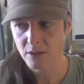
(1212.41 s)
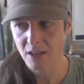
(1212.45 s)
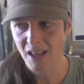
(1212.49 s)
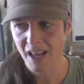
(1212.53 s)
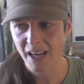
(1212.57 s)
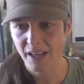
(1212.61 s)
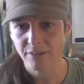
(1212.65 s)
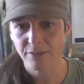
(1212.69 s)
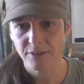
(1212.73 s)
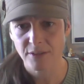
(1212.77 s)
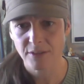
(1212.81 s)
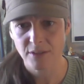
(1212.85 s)

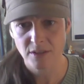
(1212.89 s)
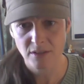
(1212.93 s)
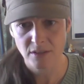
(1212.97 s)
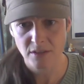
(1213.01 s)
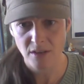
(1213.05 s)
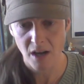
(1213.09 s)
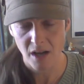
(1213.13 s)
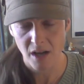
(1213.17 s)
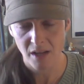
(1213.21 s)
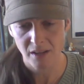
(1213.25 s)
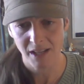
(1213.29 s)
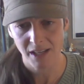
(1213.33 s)
life is
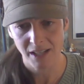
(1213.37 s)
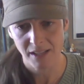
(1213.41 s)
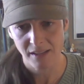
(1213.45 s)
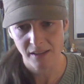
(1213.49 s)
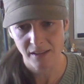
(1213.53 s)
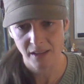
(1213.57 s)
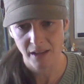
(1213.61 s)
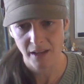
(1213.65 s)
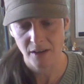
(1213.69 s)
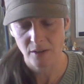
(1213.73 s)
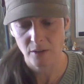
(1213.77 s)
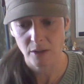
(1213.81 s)
not like
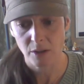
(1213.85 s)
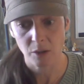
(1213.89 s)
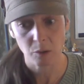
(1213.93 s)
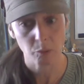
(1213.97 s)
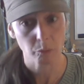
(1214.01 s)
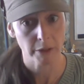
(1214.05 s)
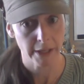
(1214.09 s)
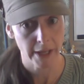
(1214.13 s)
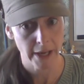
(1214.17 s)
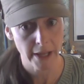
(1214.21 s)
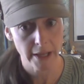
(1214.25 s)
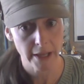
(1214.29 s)
that in
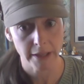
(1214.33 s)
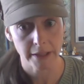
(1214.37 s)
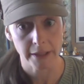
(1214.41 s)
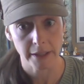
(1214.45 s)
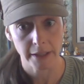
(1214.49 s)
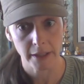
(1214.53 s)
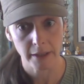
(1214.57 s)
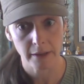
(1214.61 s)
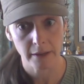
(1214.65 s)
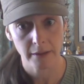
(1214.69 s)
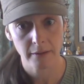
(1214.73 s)
reality.